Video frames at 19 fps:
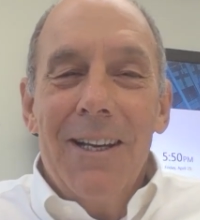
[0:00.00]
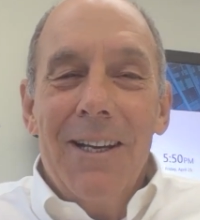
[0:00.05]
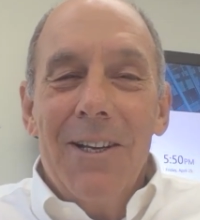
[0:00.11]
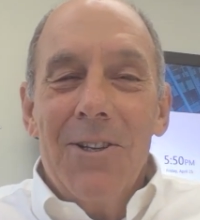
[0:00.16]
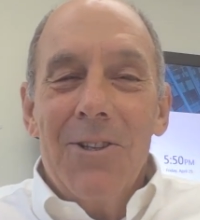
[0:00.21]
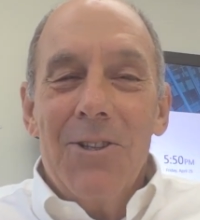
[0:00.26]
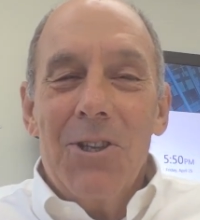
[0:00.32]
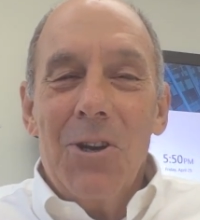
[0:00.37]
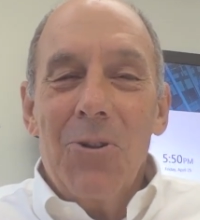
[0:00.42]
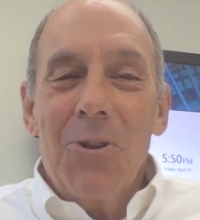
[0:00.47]

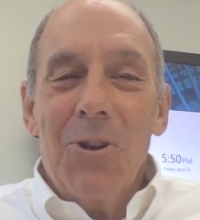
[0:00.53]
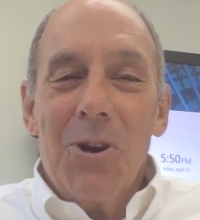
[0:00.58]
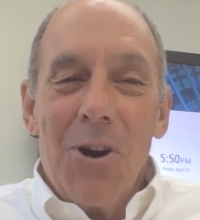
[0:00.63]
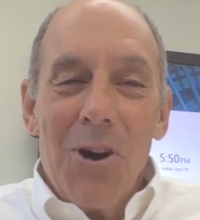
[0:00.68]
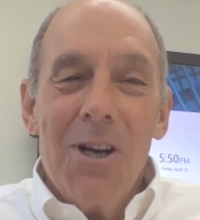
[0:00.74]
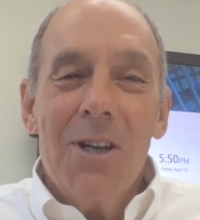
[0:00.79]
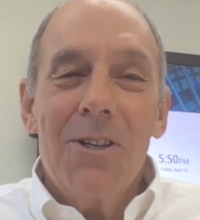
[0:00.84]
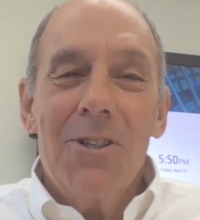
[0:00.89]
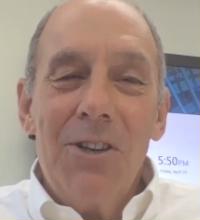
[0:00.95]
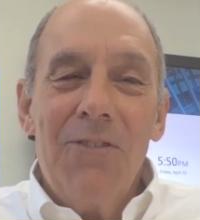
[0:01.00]
So there
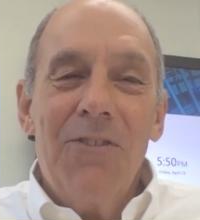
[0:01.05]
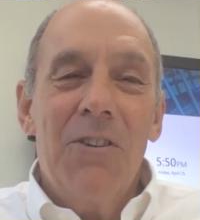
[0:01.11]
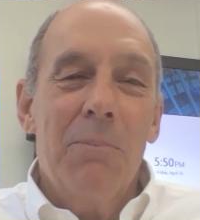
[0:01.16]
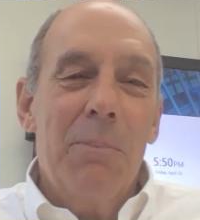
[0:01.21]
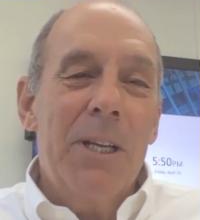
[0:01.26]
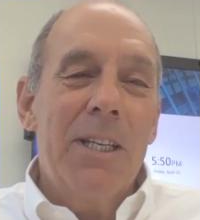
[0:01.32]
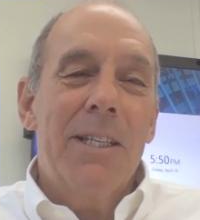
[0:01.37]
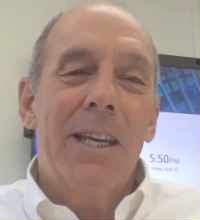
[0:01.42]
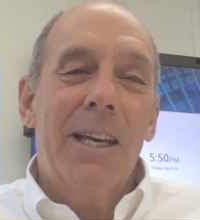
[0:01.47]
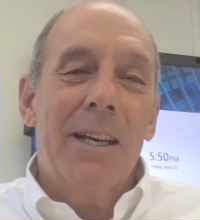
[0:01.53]
are different
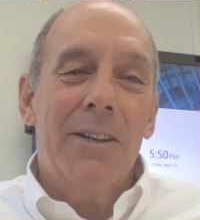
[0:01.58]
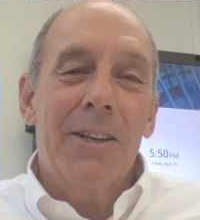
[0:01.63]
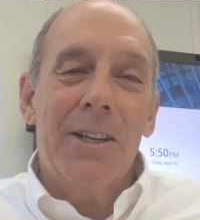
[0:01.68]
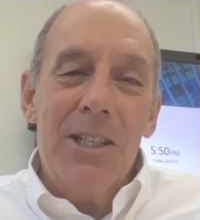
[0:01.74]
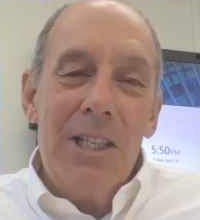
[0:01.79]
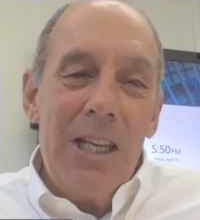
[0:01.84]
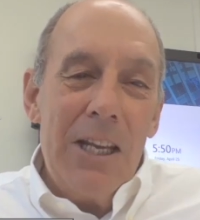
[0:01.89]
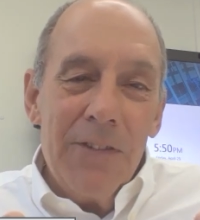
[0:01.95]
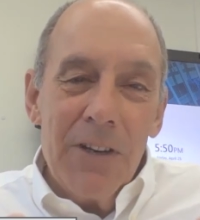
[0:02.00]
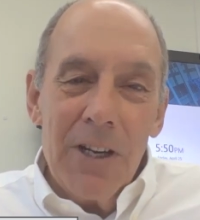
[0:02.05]

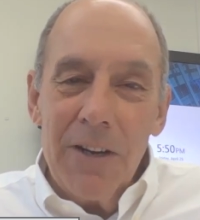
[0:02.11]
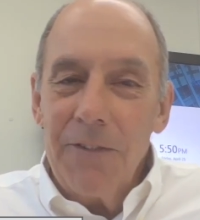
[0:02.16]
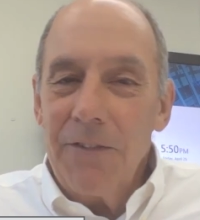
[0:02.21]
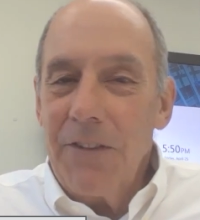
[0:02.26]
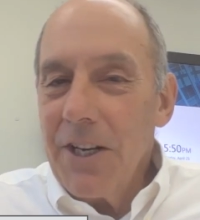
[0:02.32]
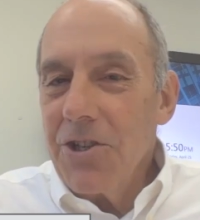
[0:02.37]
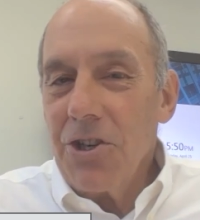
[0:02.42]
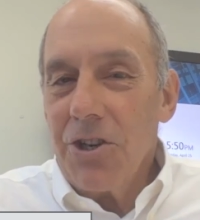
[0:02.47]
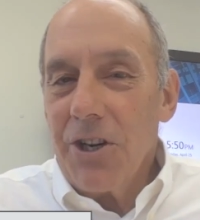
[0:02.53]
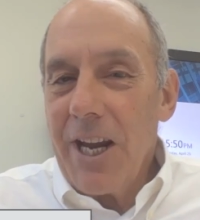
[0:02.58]
mentalities, even on
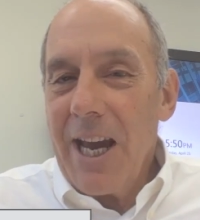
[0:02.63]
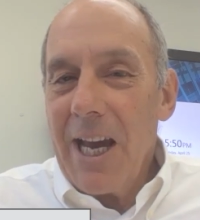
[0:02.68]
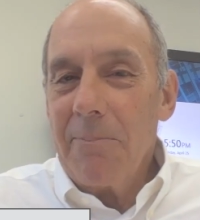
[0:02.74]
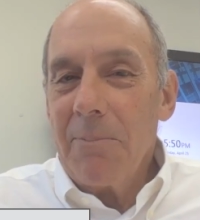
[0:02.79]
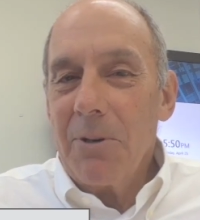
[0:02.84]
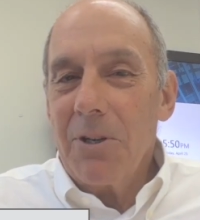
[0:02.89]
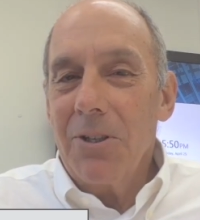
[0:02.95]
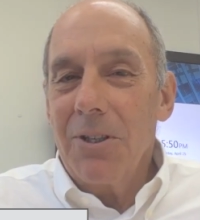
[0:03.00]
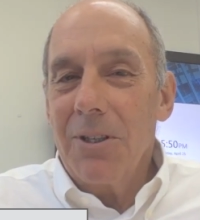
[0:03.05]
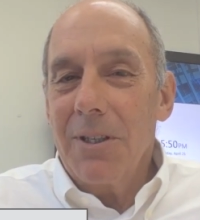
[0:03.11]
venture
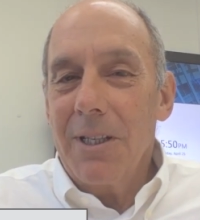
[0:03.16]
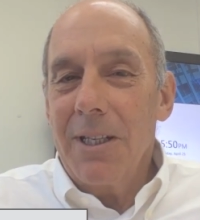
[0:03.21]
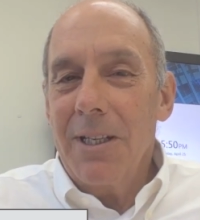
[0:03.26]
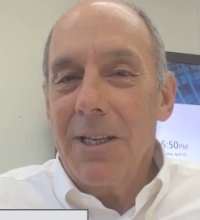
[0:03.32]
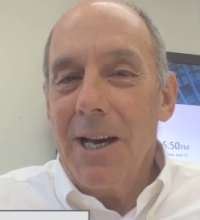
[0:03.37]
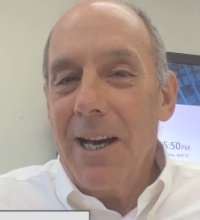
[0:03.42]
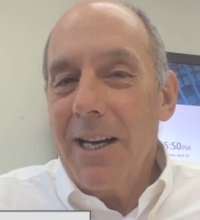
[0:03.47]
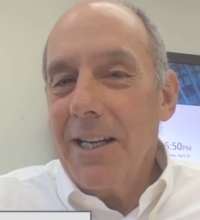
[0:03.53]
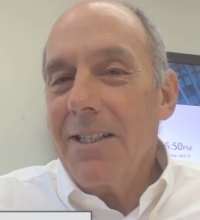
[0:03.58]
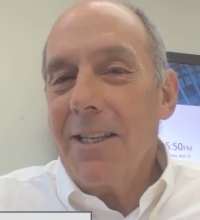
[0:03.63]
capital and
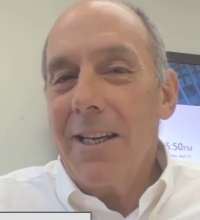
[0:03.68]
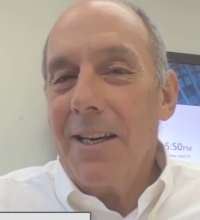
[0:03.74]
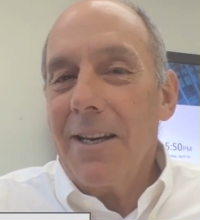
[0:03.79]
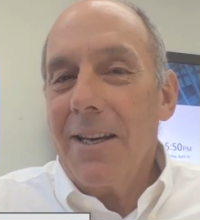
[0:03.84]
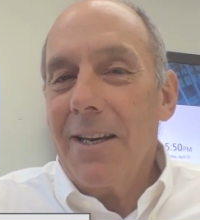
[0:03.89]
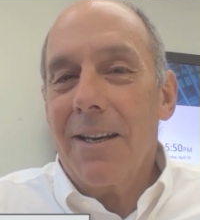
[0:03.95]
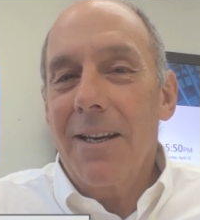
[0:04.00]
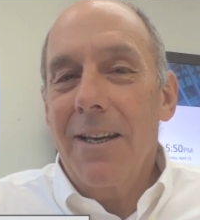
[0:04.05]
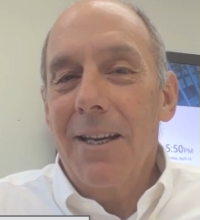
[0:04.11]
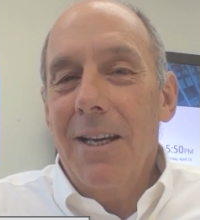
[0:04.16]
high
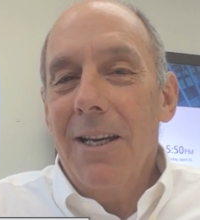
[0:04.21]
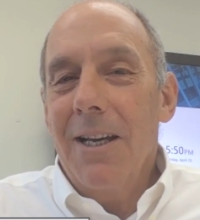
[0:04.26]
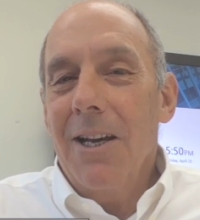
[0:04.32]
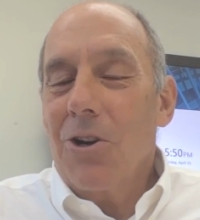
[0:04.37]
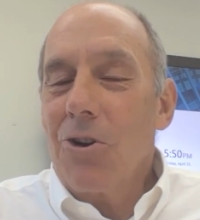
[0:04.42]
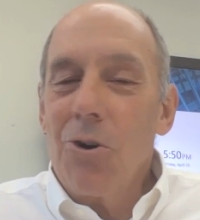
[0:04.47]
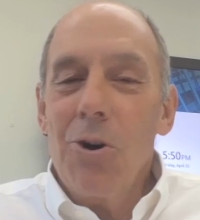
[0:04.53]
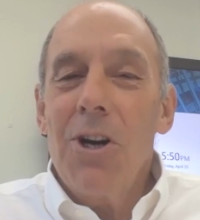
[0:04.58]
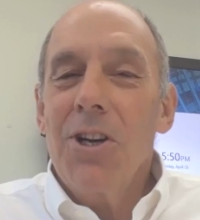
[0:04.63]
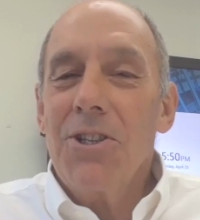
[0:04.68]
tech
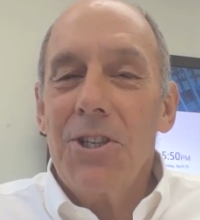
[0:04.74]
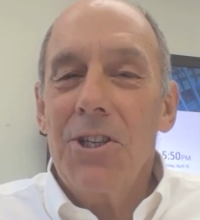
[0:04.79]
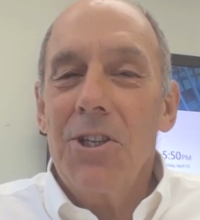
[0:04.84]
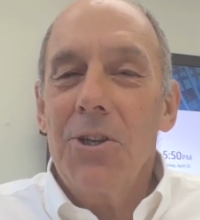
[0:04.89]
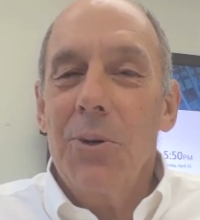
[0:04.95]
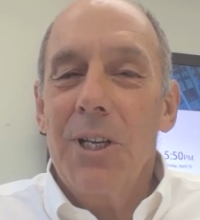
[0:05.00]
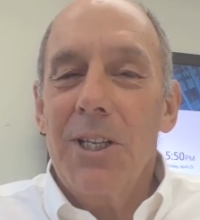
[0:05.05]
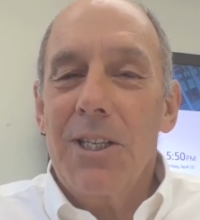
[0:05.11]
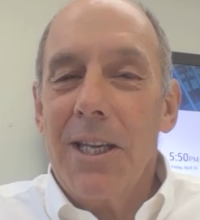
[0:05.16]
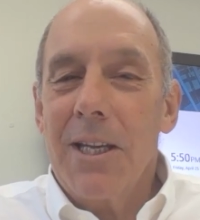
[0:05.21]
across the
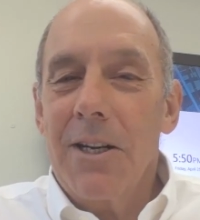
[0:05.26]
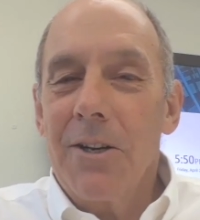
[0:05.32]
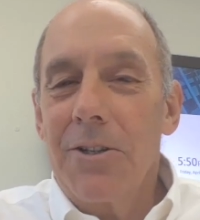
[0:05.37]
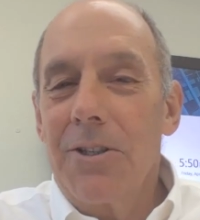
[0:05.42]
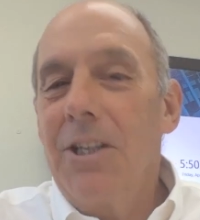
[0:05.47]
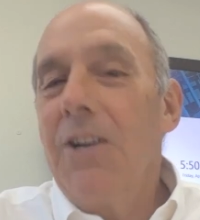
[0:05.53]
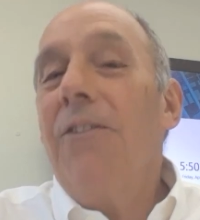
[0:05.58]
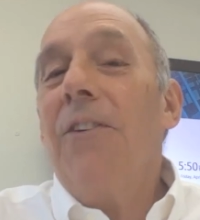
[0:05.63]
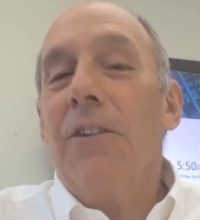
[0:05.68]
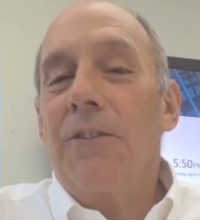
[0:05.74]
U.S. that are
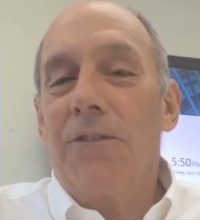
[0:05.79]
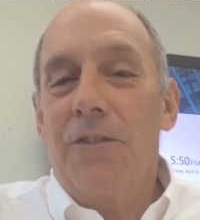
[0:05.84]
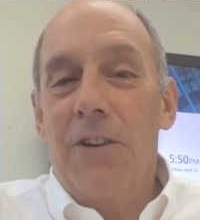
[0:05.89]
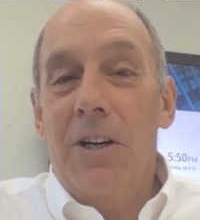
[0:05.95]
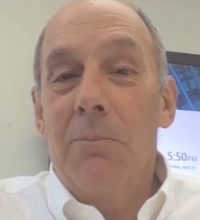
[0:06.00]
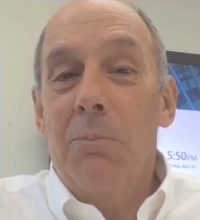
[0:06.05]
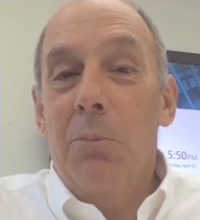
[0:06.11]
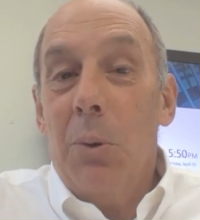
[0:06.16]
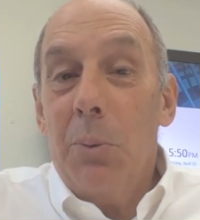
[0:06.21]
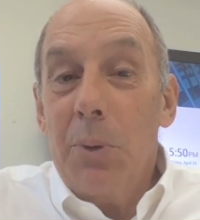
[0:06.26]
different
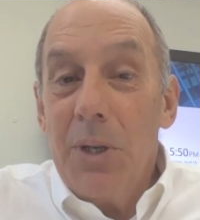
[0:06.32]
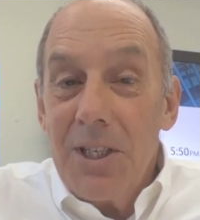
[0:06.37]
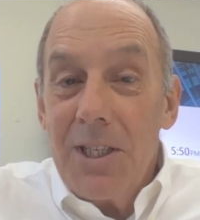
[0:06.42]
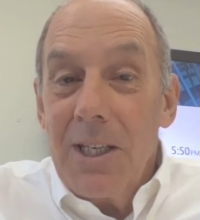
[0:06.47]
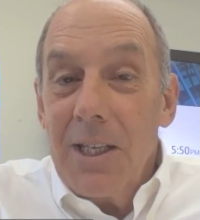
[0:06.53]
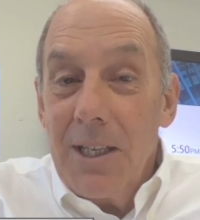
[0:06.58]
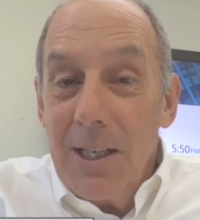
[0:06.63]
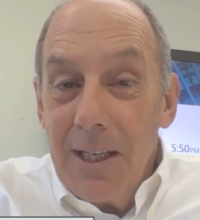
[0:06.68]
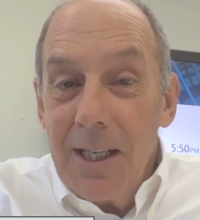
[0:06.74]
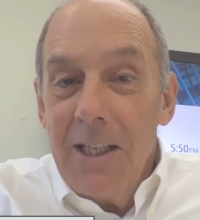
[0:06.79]
from what we
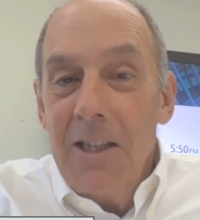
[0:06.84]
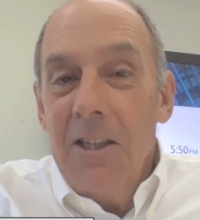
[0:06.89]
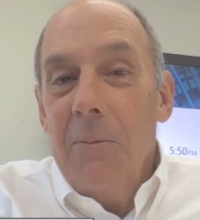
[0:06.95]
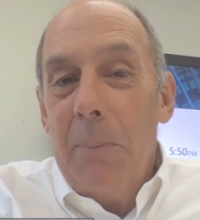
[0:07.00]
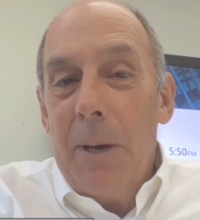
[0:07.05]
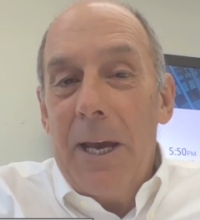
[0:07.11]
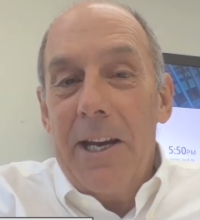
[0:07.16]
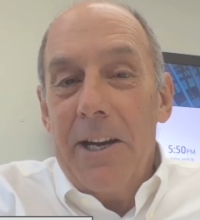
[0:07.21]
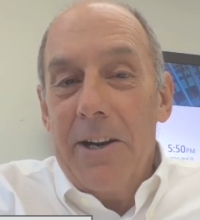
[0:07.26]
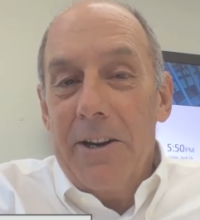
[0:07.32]
see in the
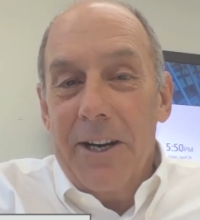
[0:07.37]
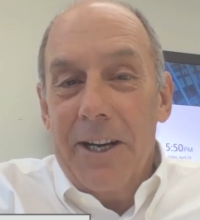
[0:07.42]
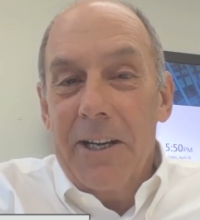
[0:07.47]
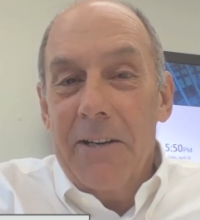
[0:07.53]
Bay Area.